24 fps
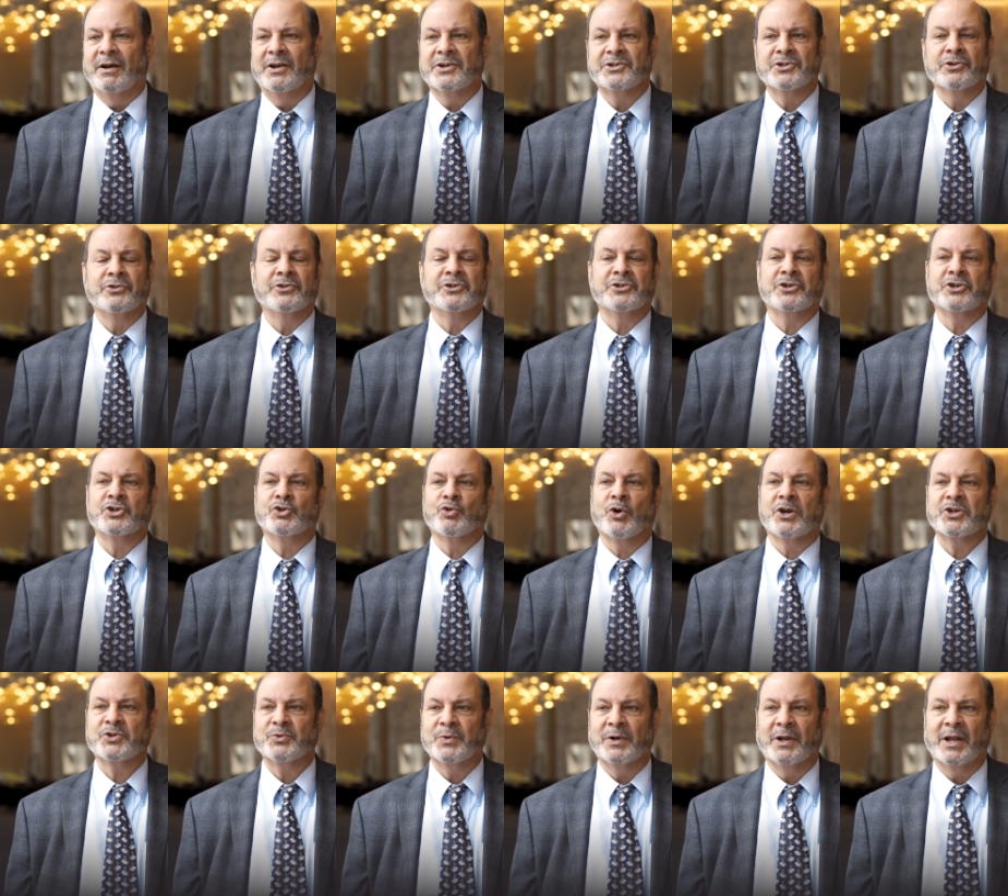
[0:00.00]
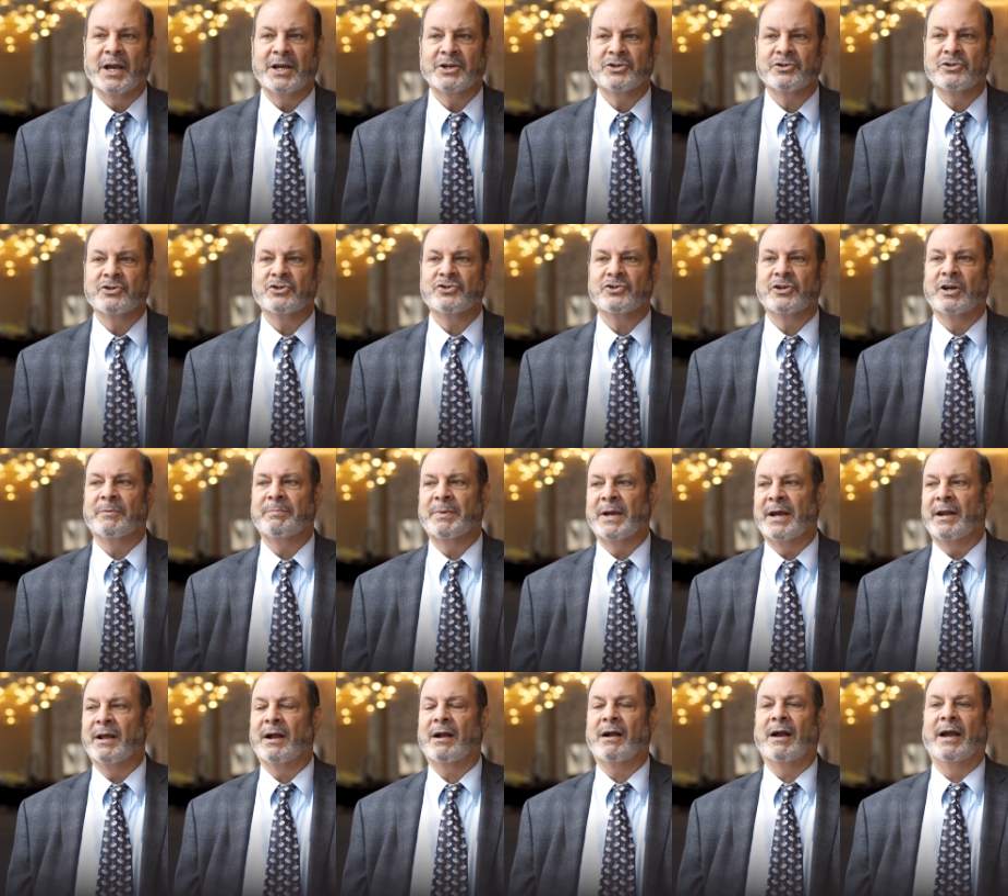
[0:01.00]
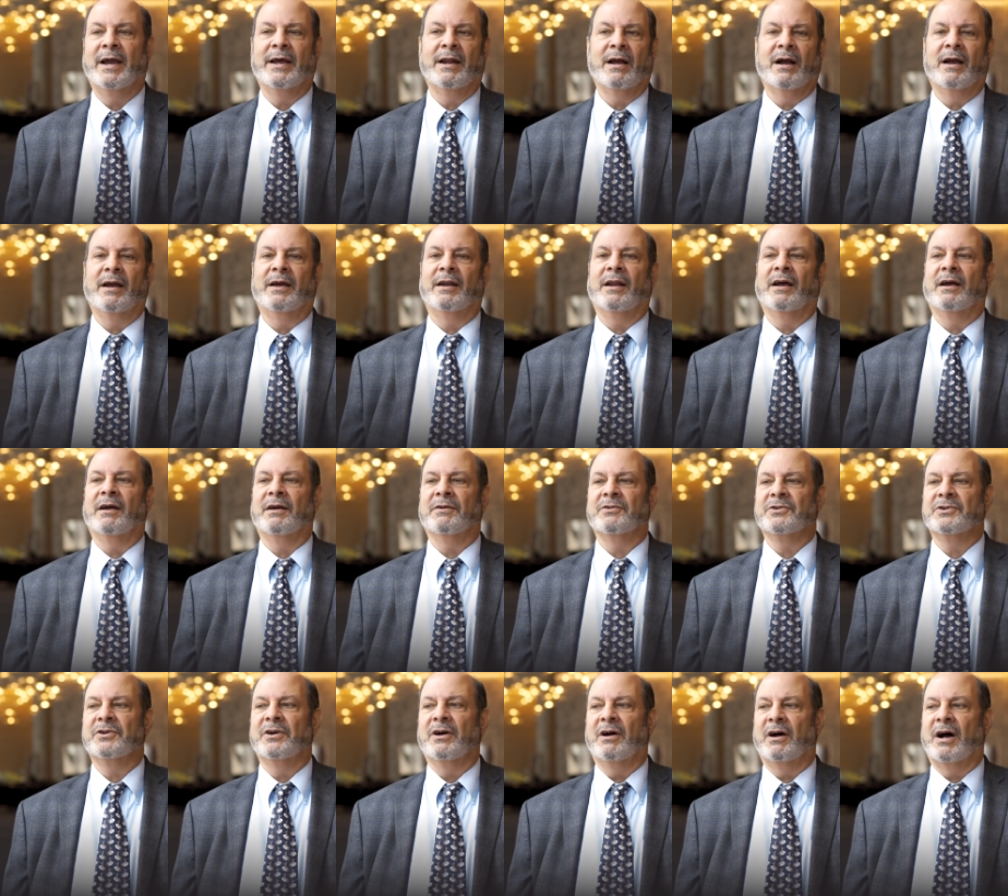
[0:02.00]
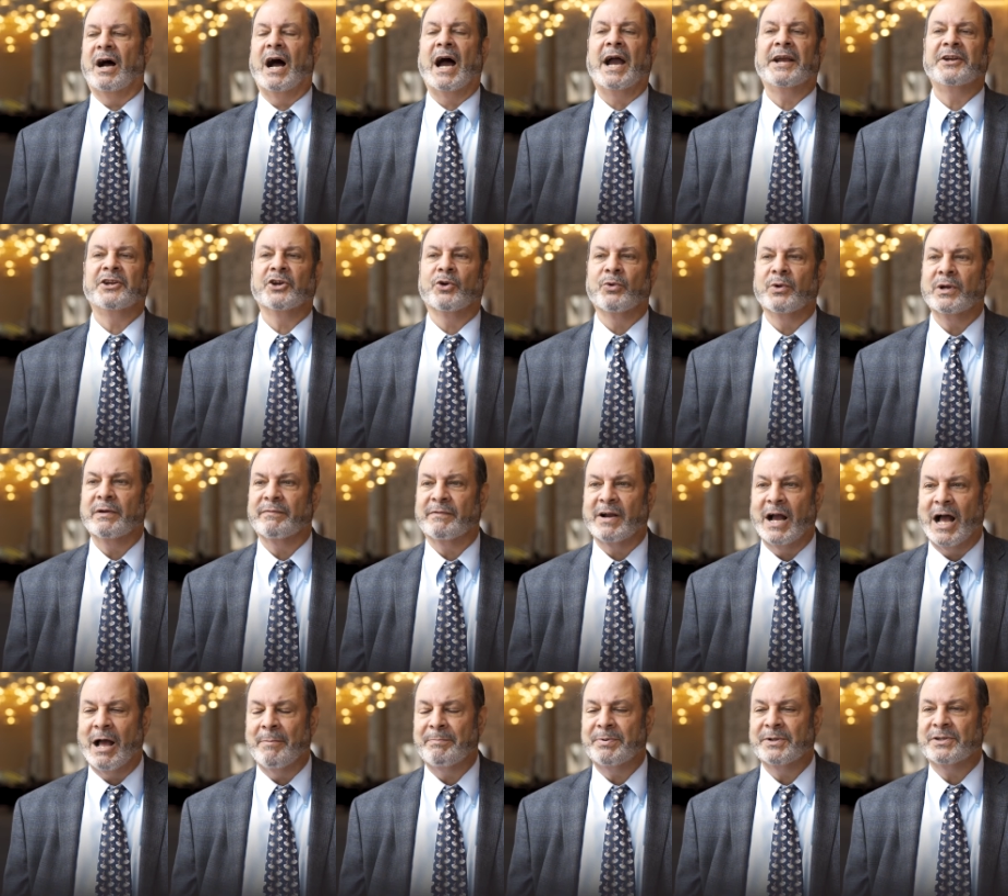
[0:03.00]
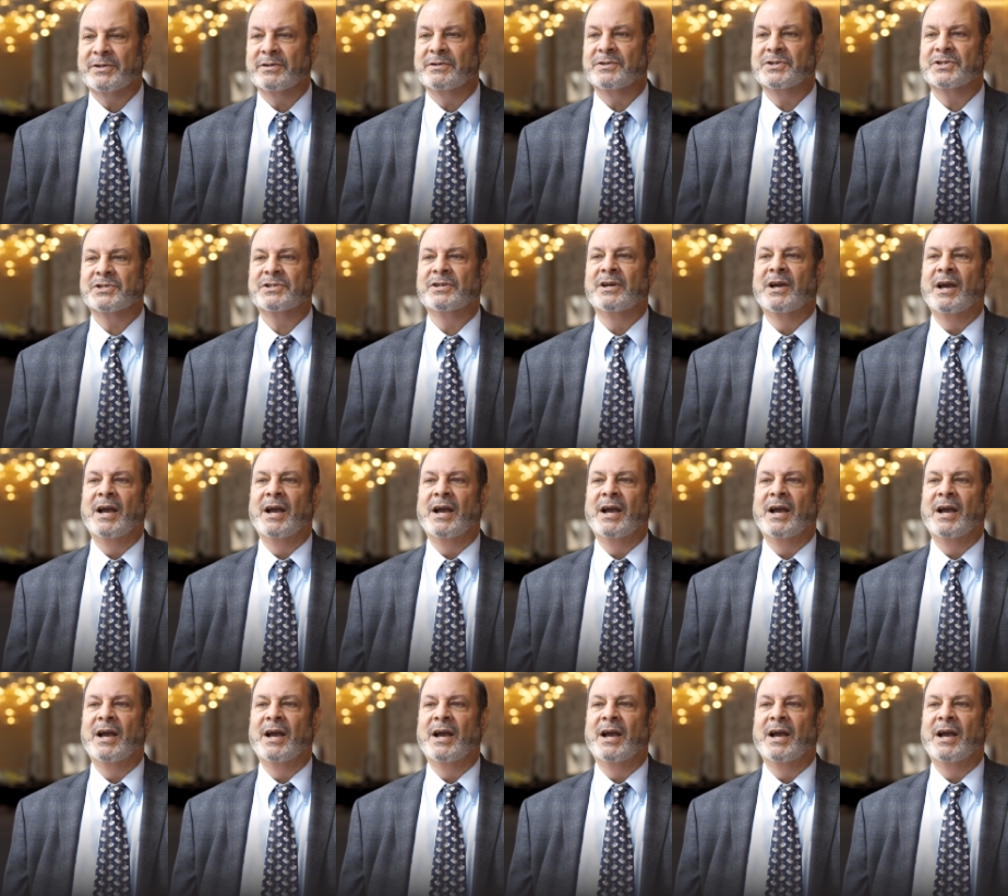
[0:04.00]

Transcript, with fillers: So there's a trust relationship and a high degree of competence